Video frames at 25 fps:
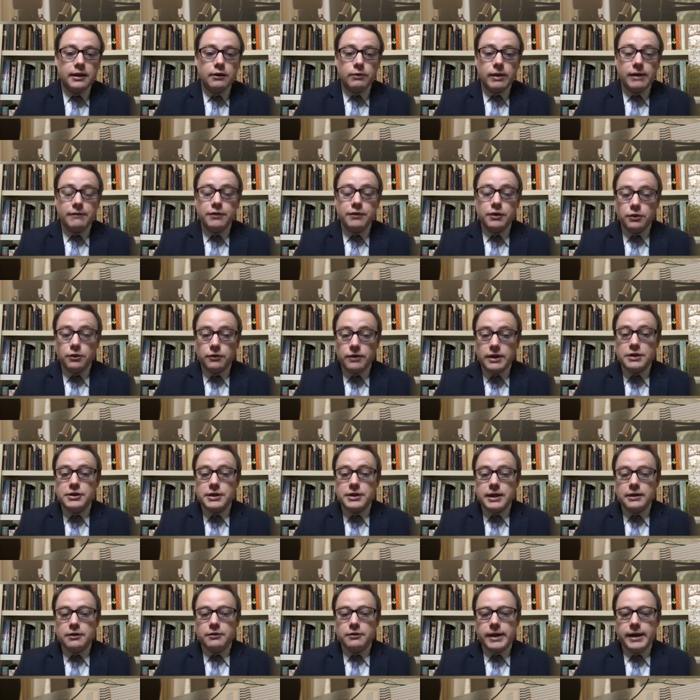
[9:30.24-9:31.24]
revenue they
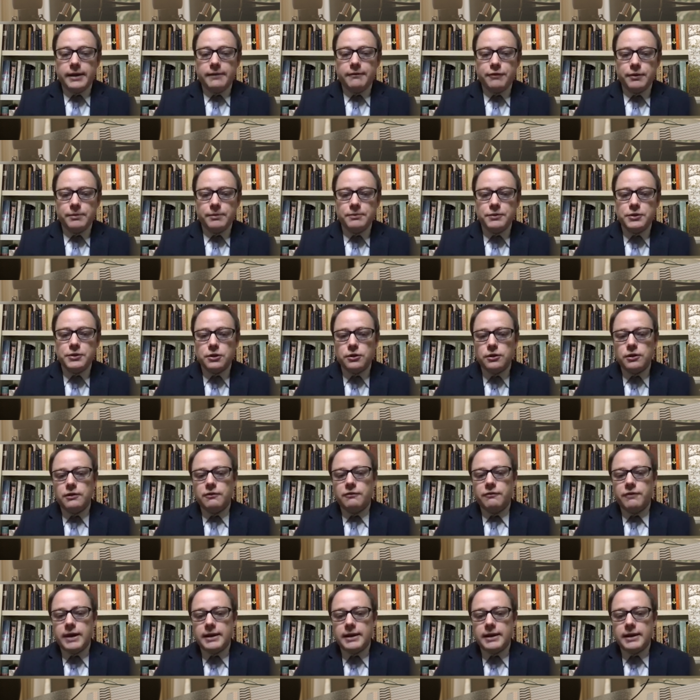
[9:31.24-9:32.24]
generate from certain
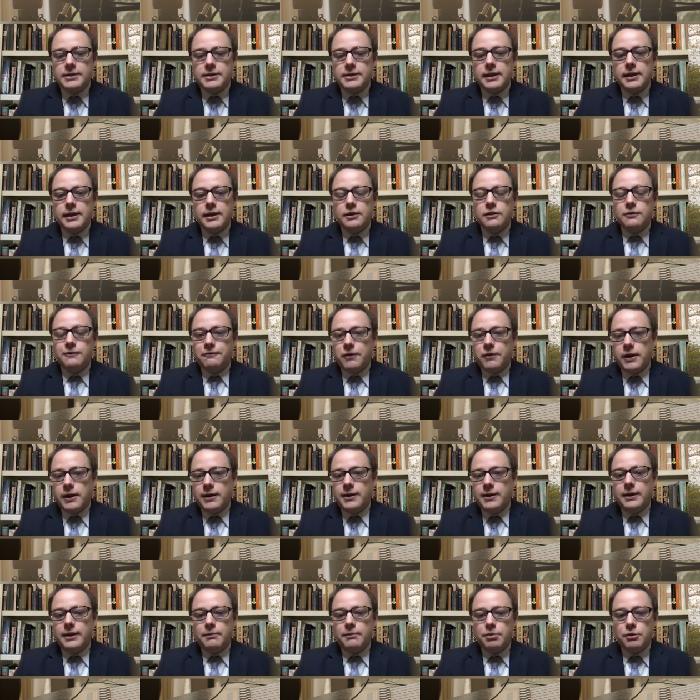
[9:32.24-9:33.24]
events to
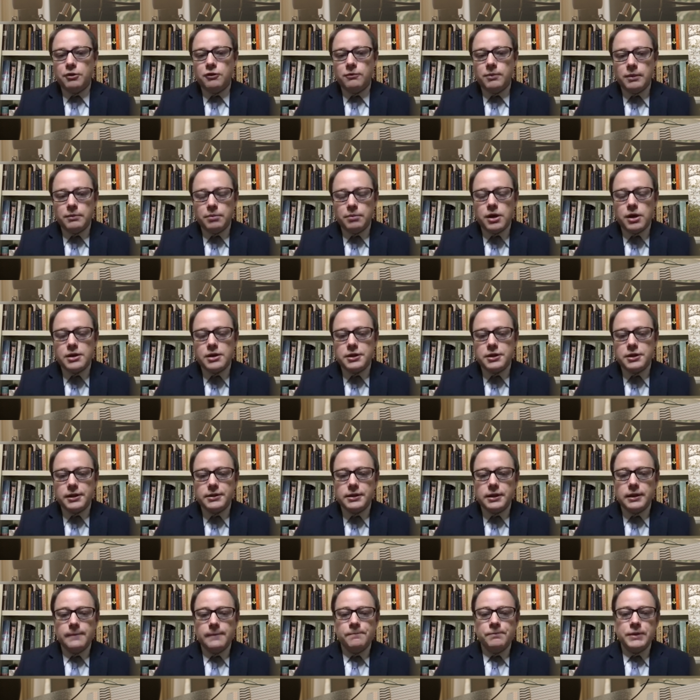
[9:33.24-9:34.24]
fund improvement
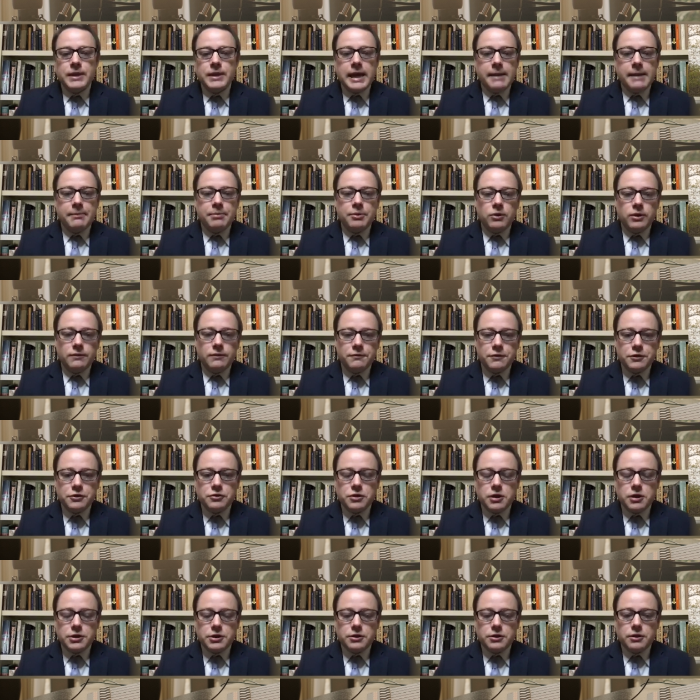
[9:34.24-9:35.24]
projects, capital
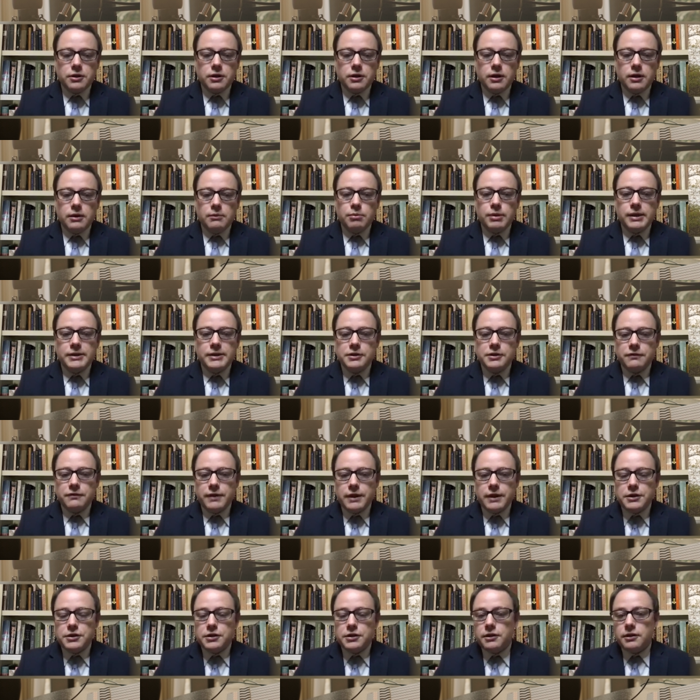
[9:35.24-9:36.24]
infrastructure,
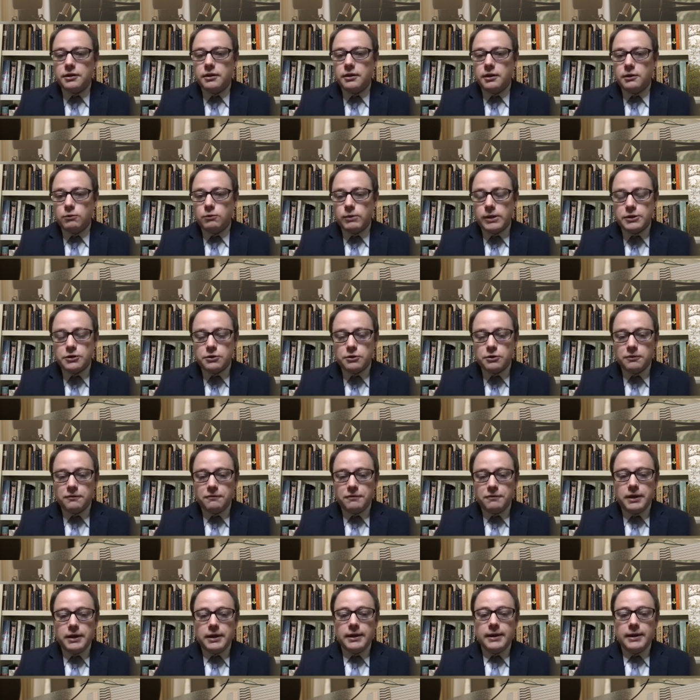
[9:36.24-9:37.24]
preservation,
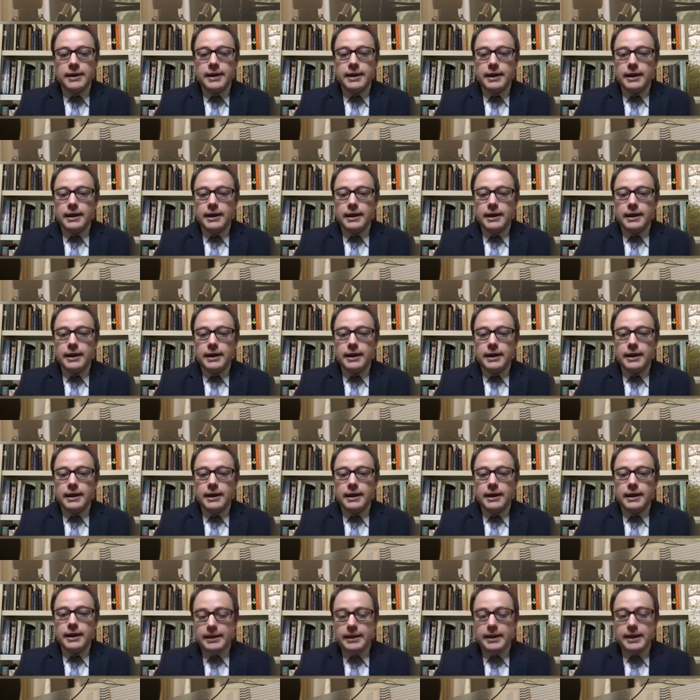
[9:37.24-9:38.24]
retrofitting, and
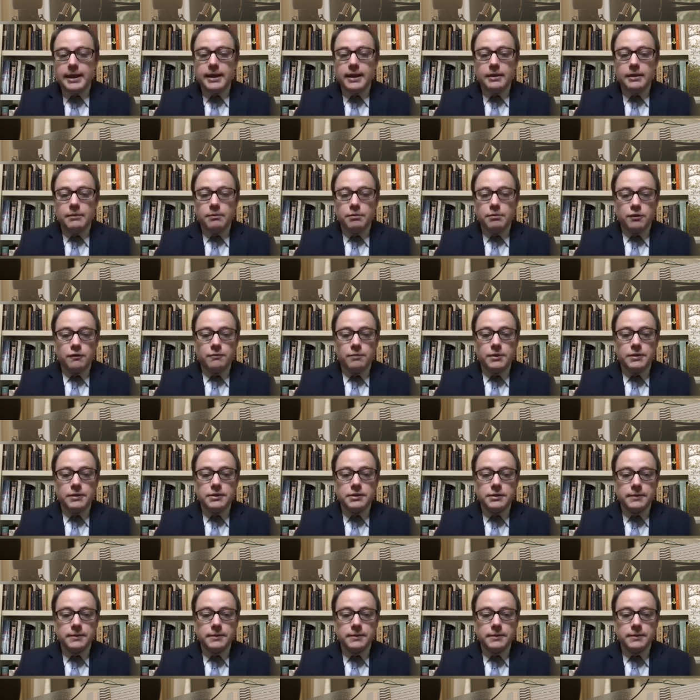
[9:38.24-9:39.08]
ADA improvements